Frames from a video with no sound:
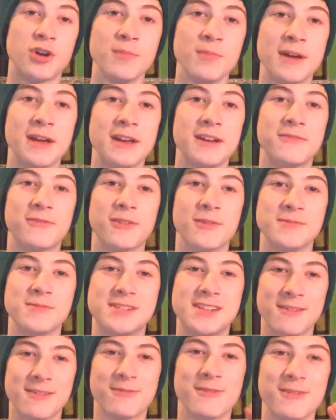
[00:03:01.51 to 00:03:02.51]
was all made
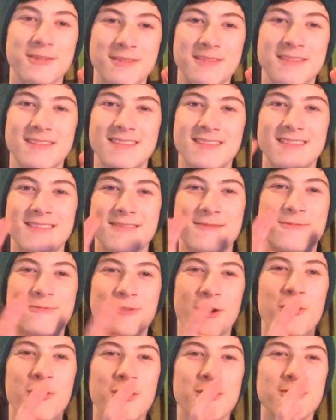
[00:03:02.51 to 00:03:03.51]
from different
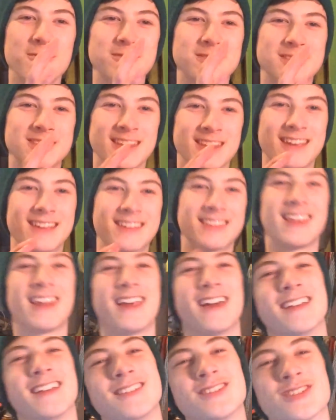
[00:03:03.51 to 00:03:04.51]
photos, like
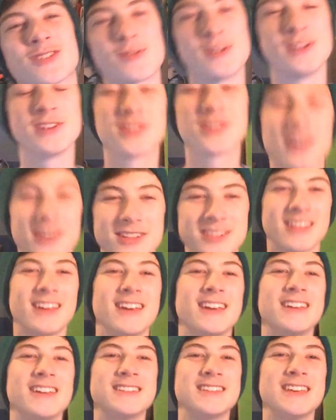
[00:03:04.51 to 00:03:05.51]
screenshots
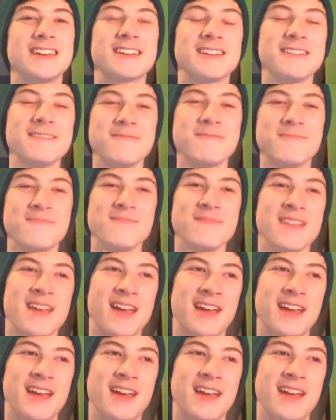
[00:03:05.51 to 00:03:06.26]
that I had taken,